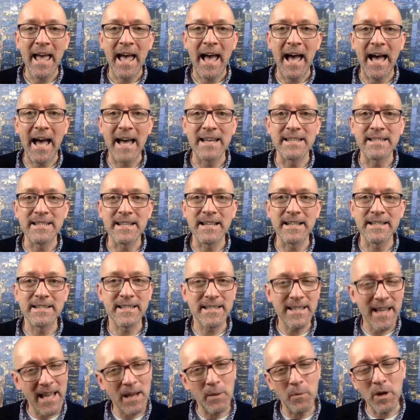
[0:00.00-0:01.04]
And
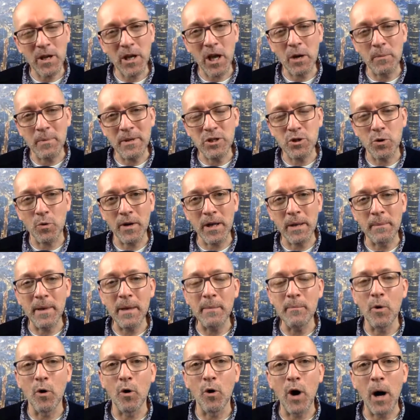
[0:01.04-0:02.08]
today we're going to be talking a bit
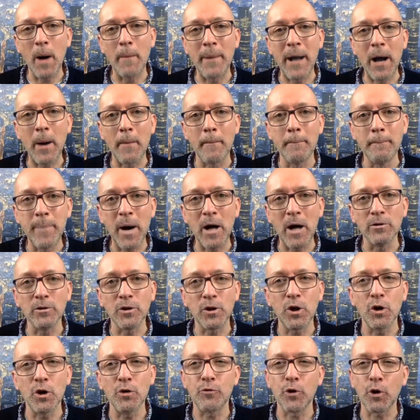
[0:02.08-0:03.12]
more about
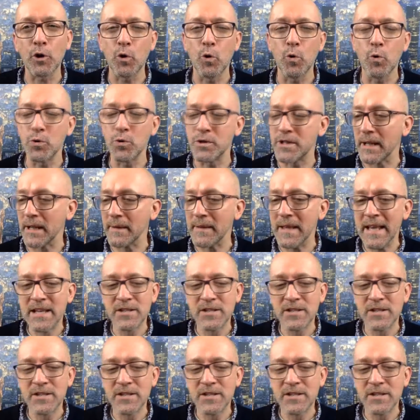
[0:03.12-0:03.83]
bulk recording.